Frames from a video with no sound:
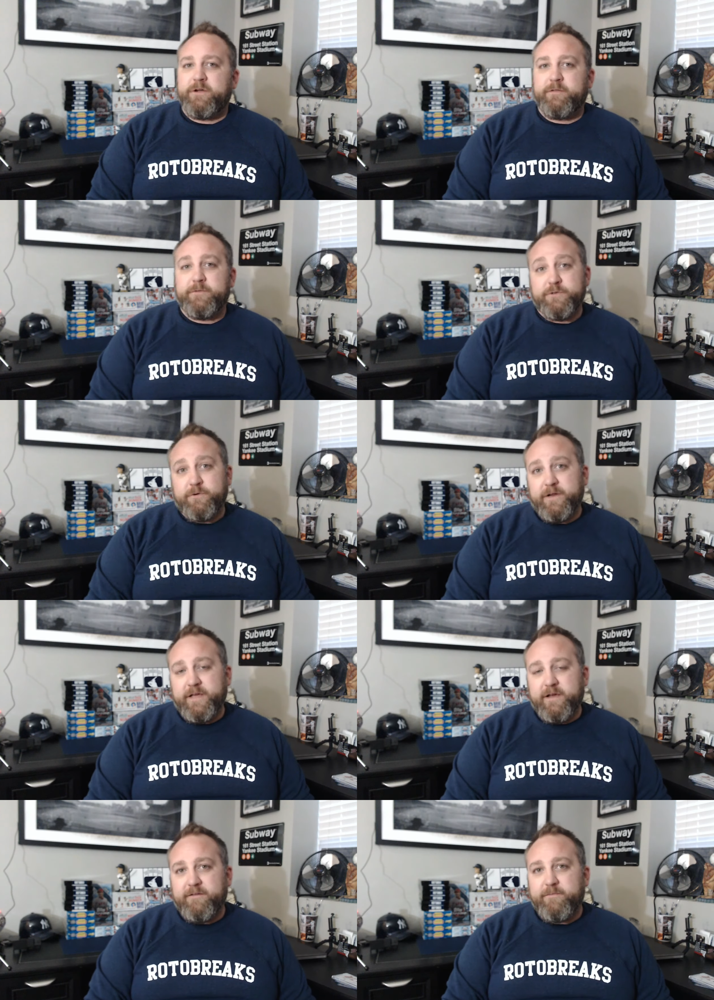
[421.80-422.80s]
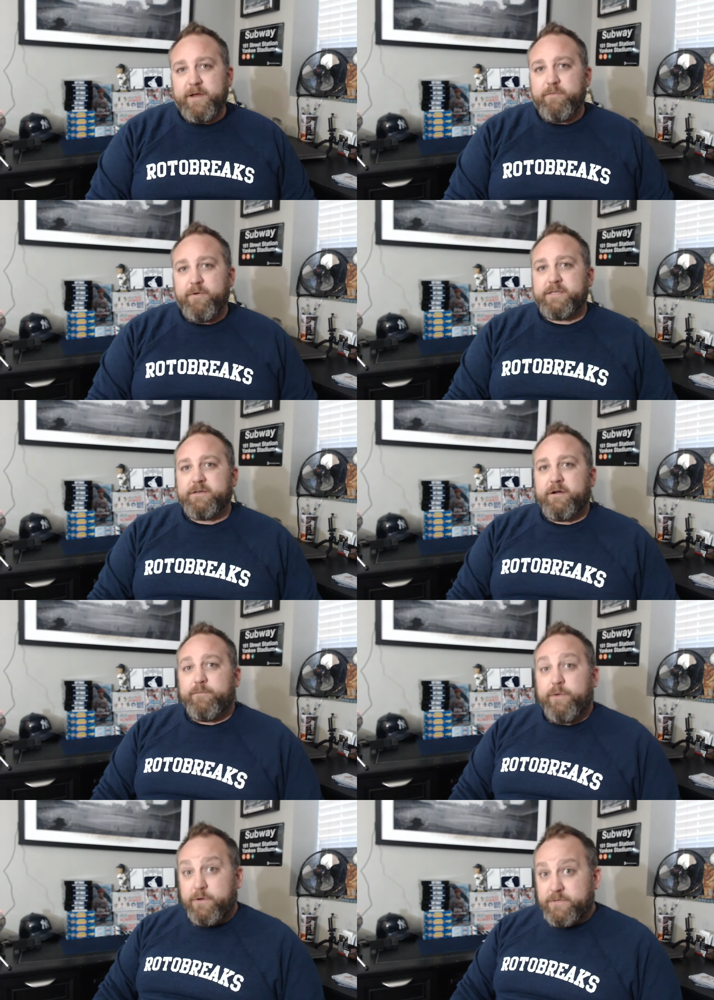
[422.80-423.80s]
the majority of my breaks are
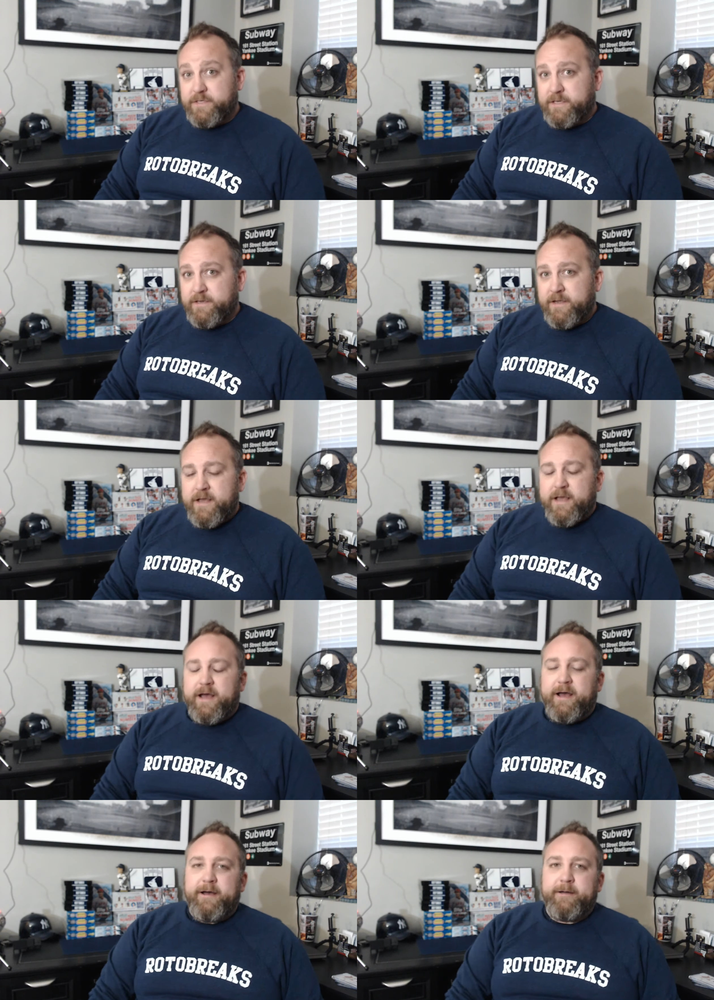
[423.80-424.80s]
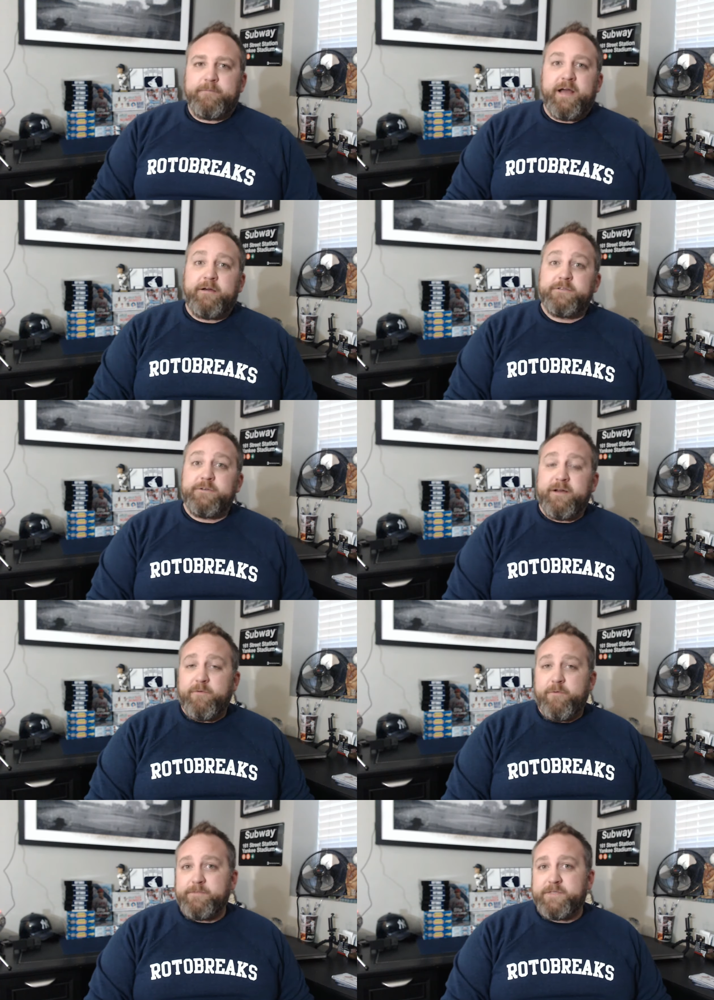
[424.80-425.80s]
posted. I also have a
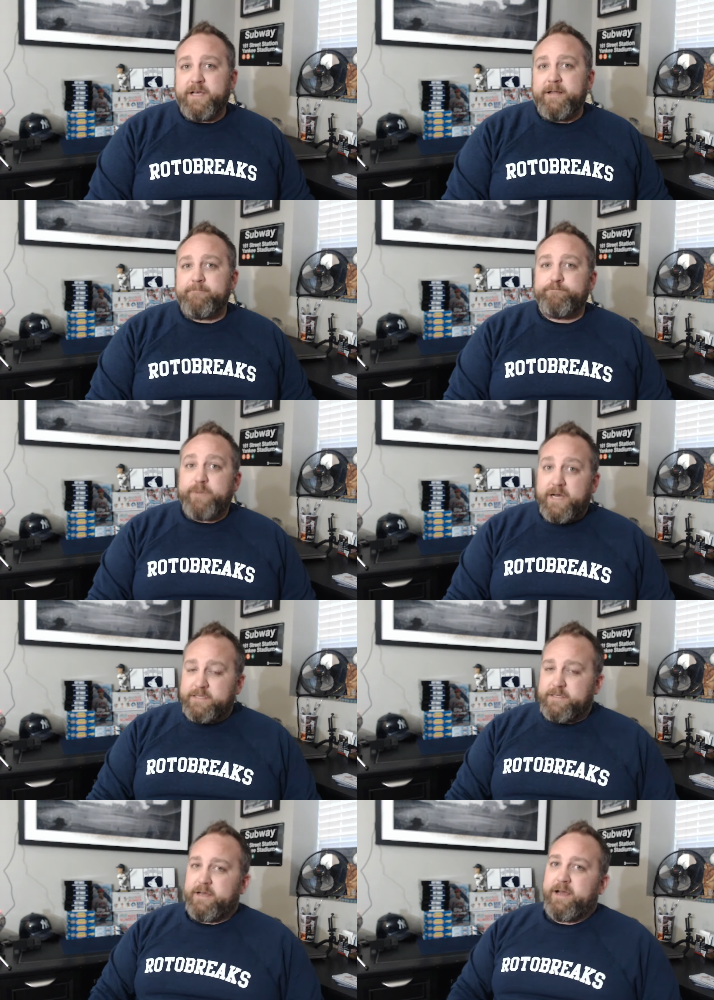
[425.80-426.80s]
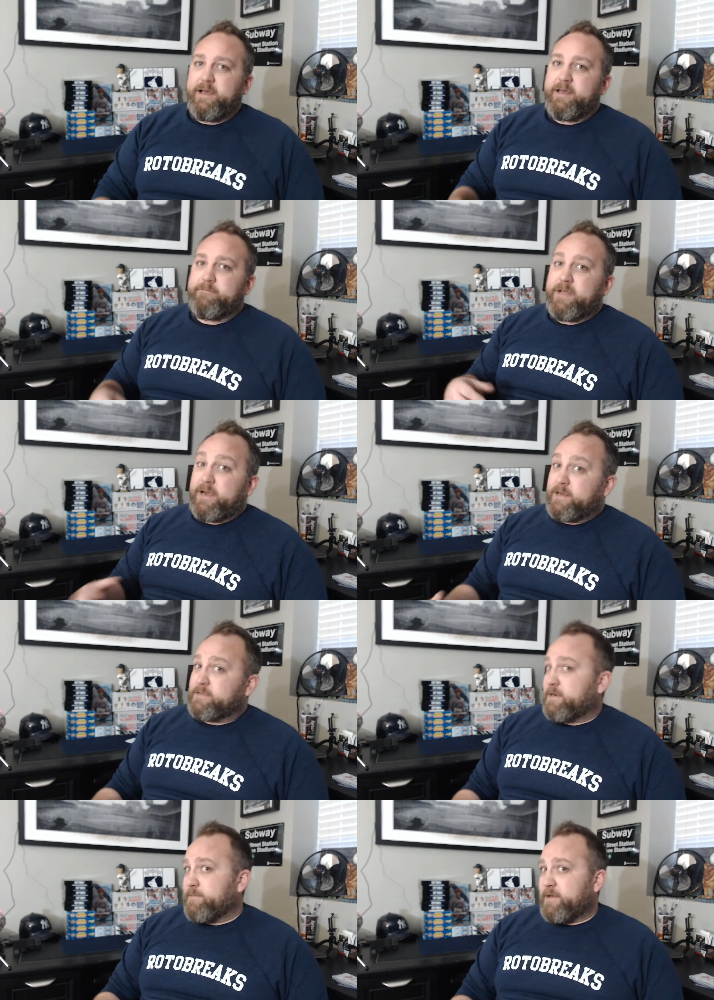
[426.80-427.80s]
website, but I'm not going to
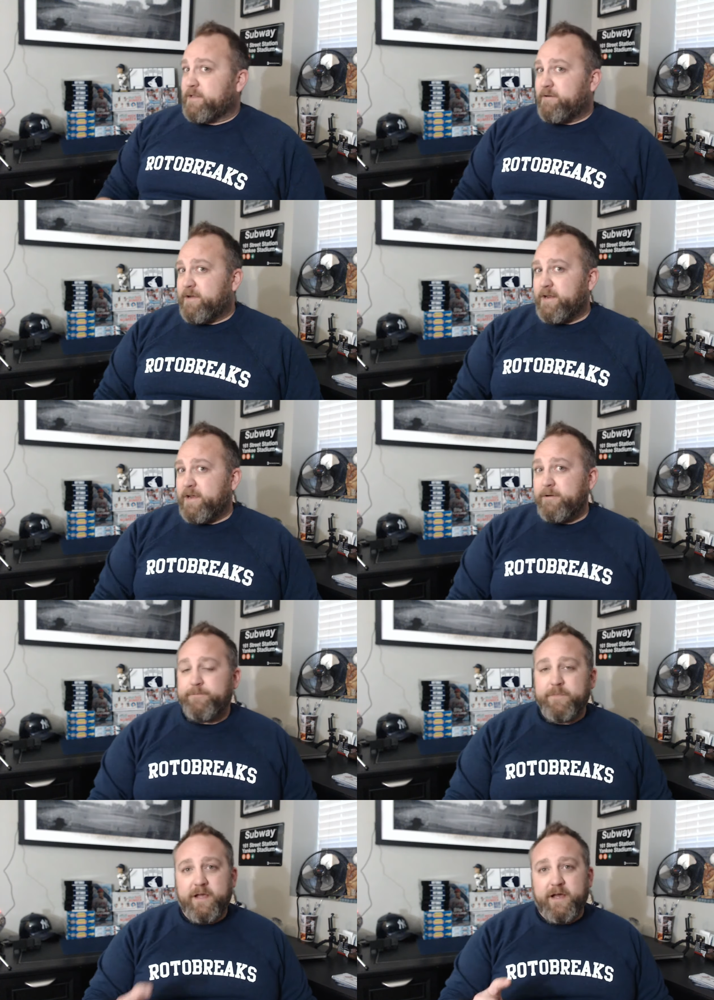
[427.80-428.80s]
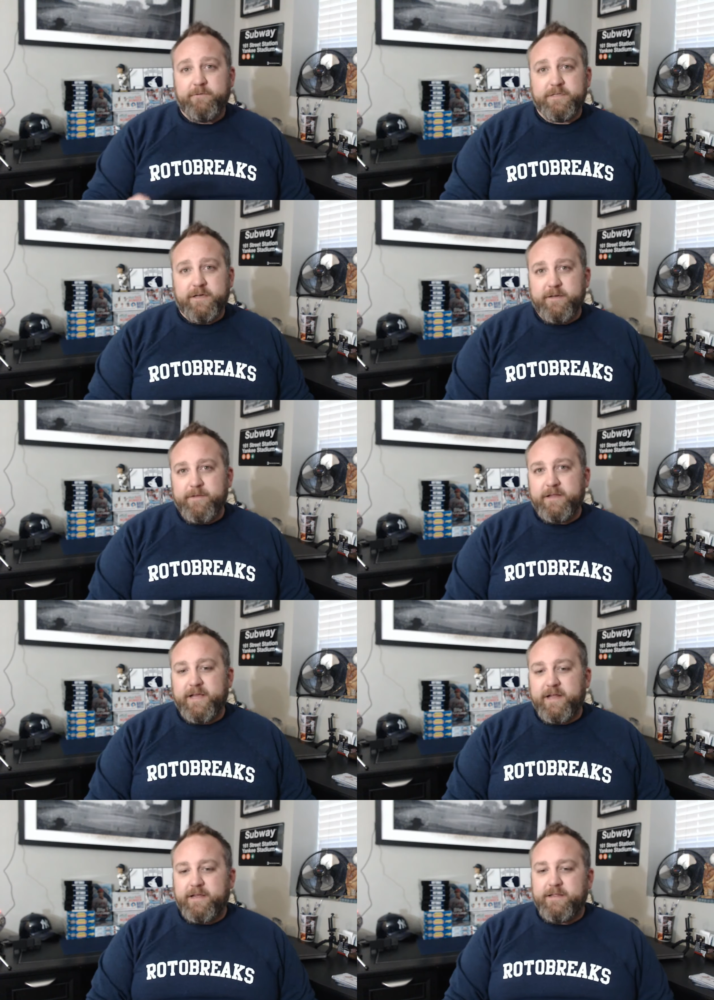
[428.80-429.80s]
talk about that right now. I will tell you about
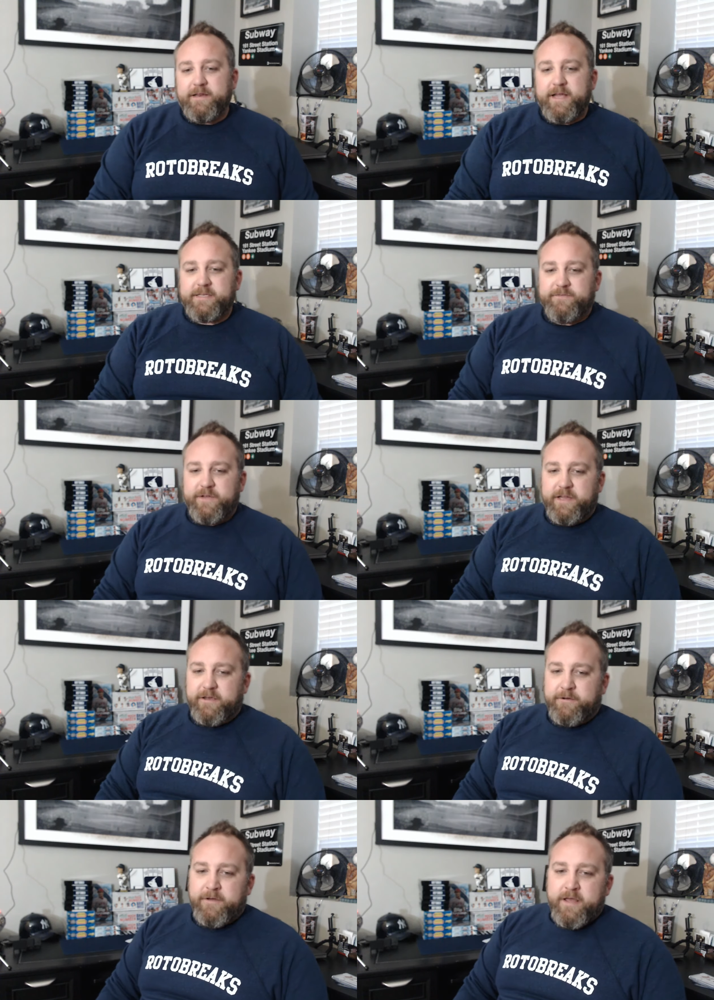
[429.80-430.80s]
that in the next video.